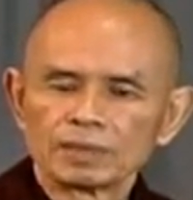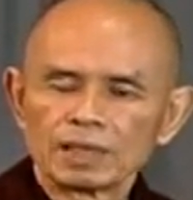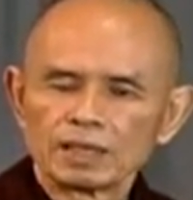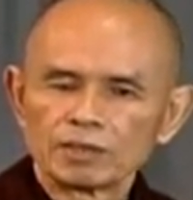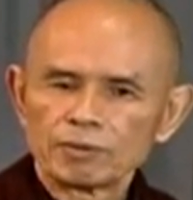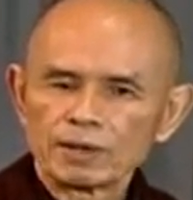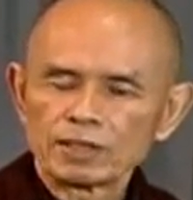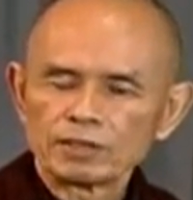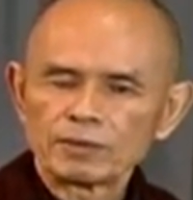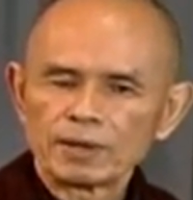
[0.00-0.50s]

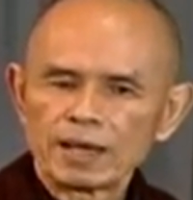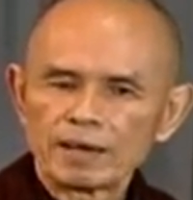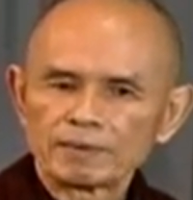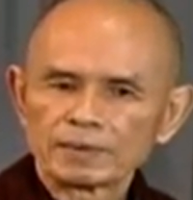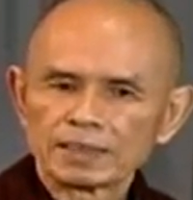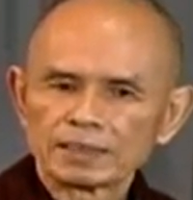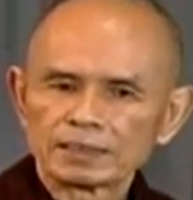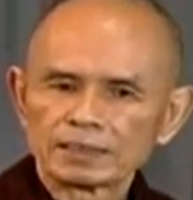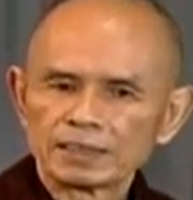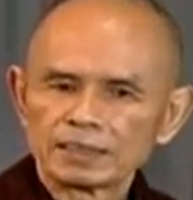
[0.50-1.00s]
And when you
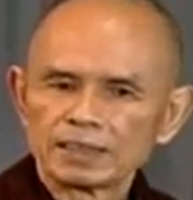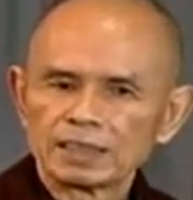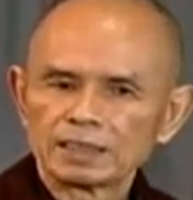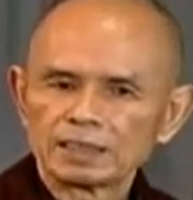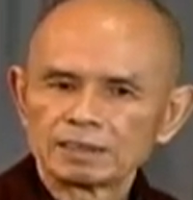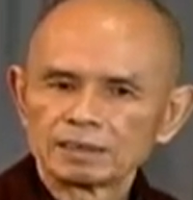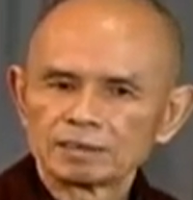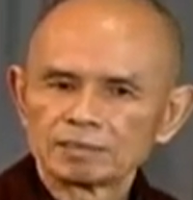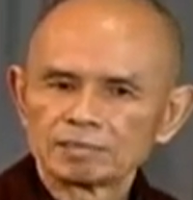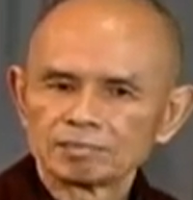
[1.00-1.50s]
have
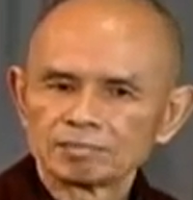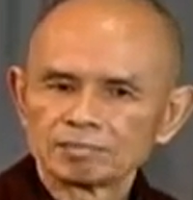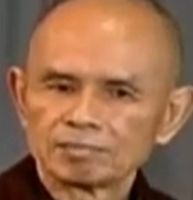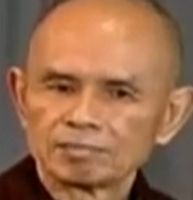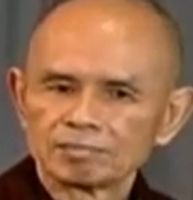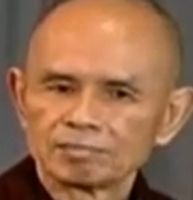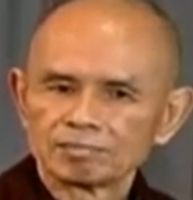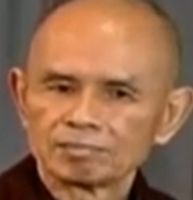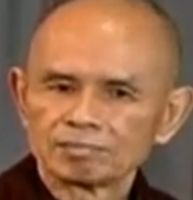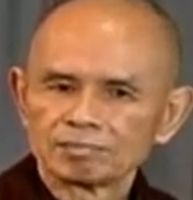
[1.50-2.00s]
succeeded
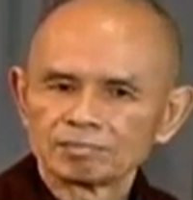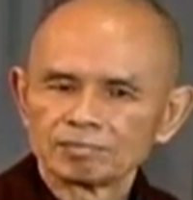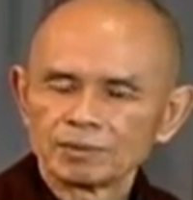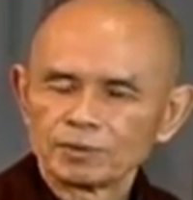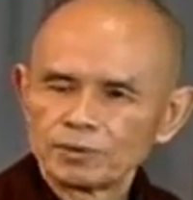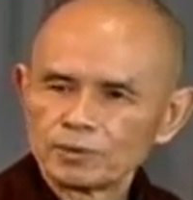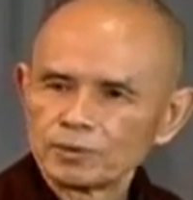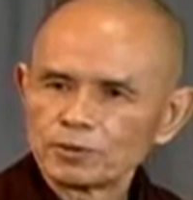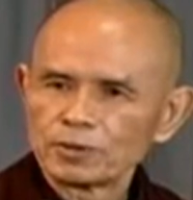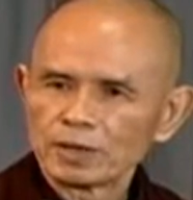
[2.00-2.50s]

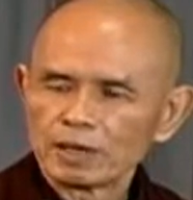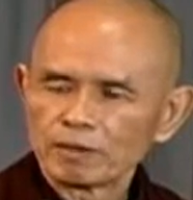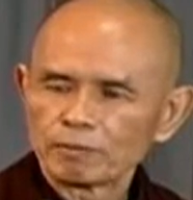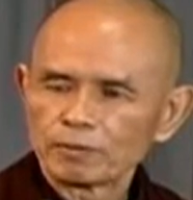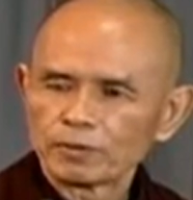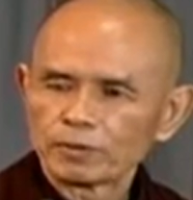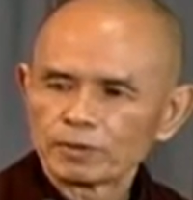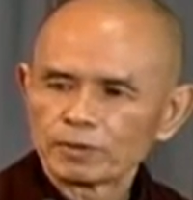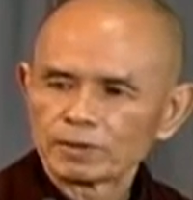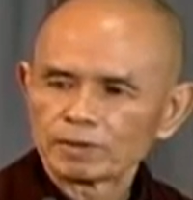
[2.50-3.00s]
with you
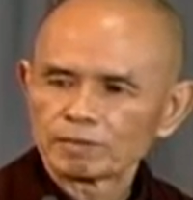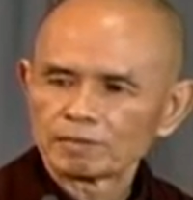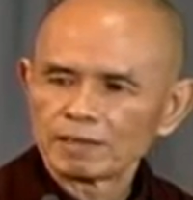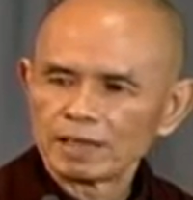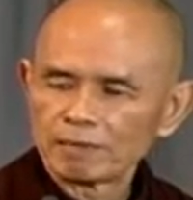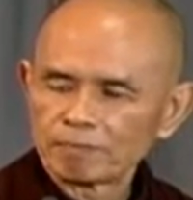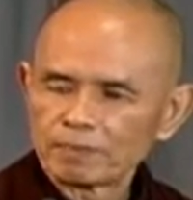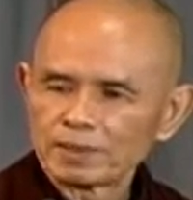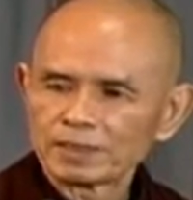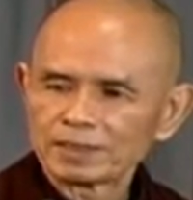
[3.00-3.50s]
and with
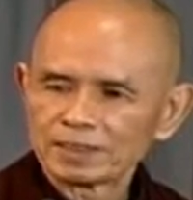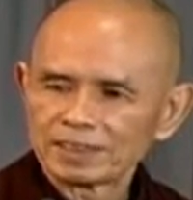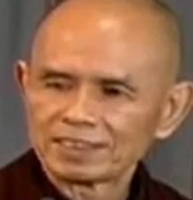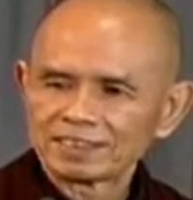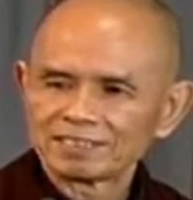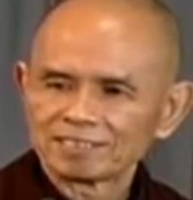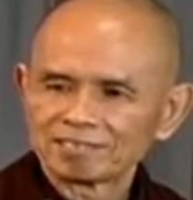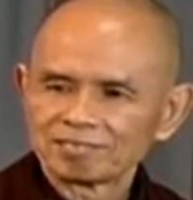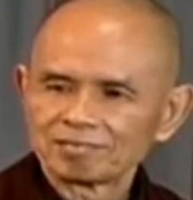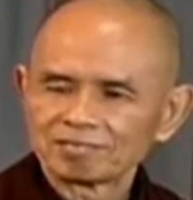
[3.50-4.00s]
that
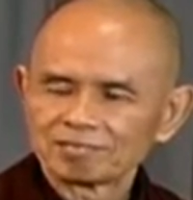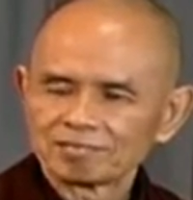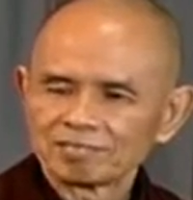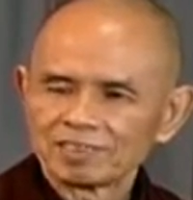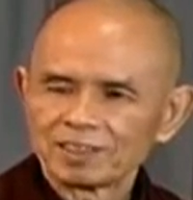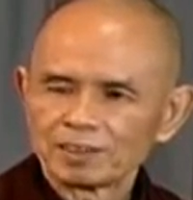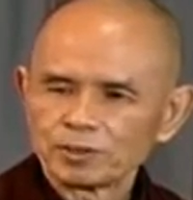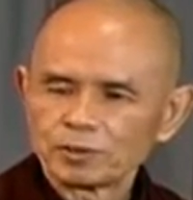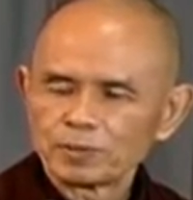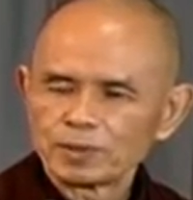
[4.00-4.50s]
person,
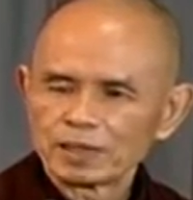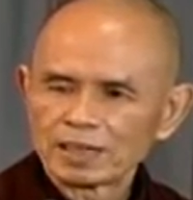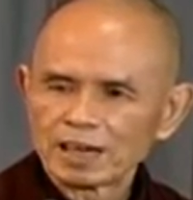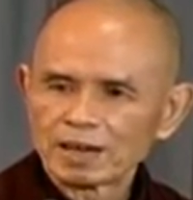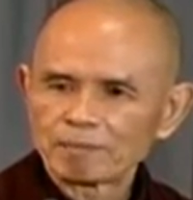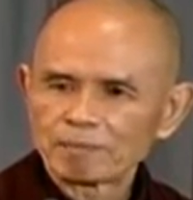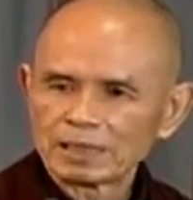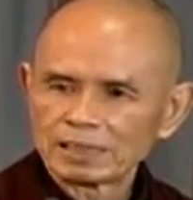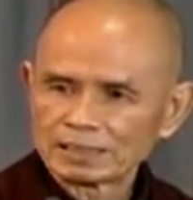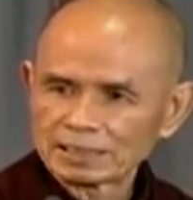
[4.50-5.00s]
well, you
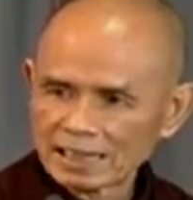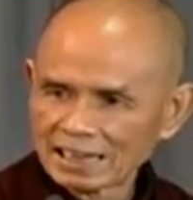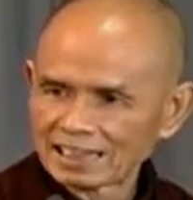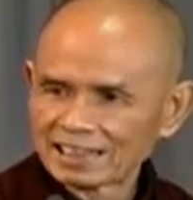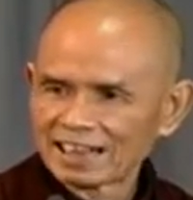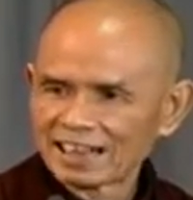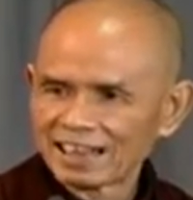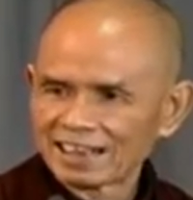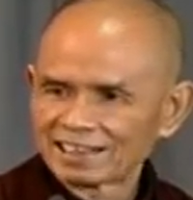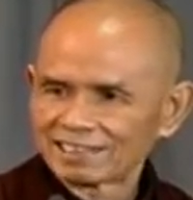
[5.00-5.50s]
become a
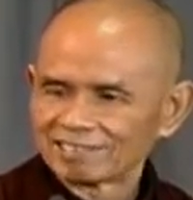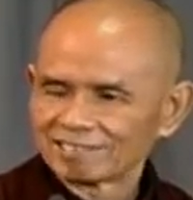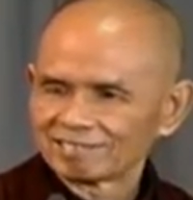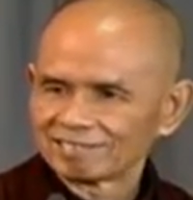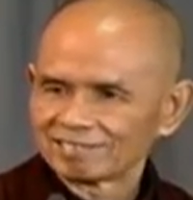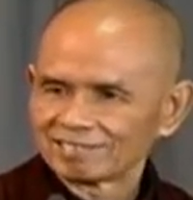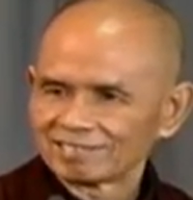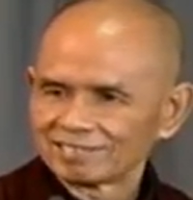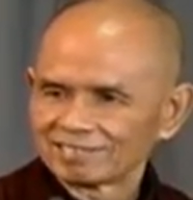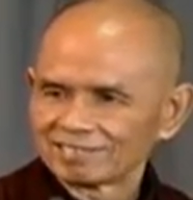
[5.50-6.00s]
sangha,
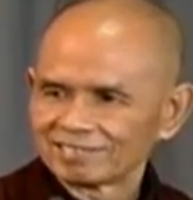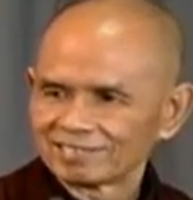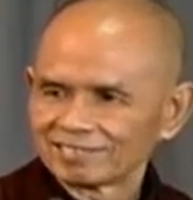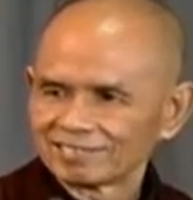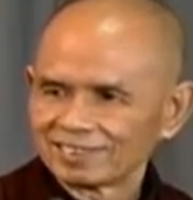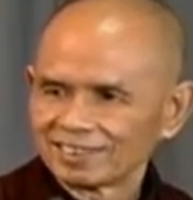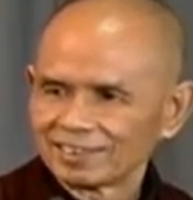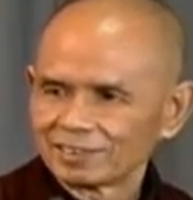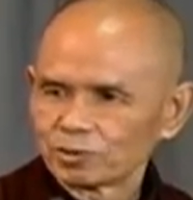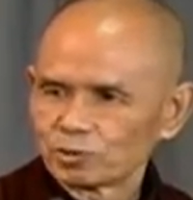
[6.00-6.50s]

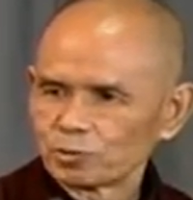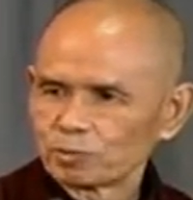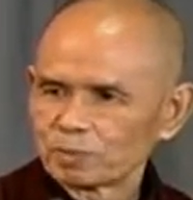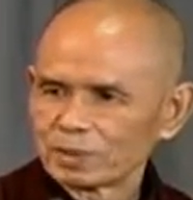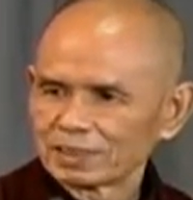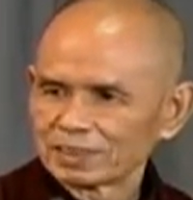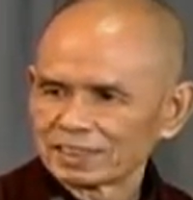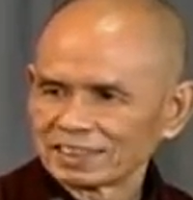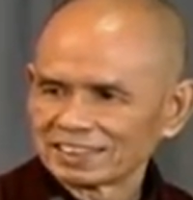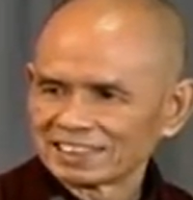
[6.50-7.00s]
a
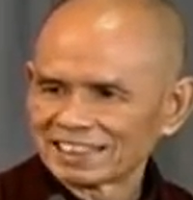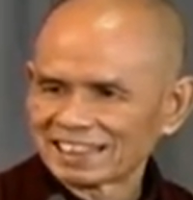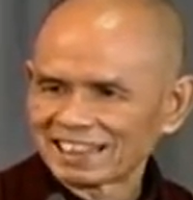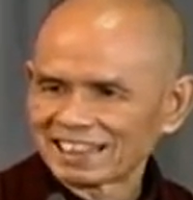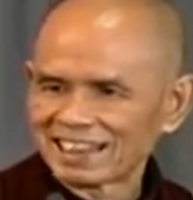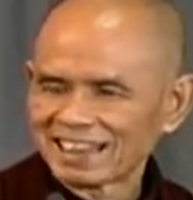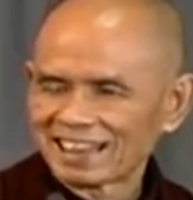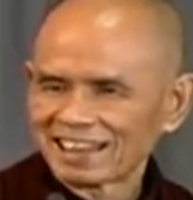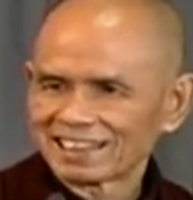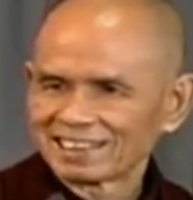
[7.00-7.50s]
two-person
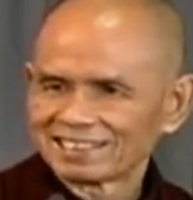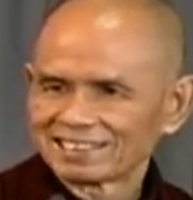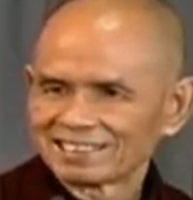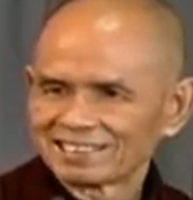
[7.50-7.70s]
sangha.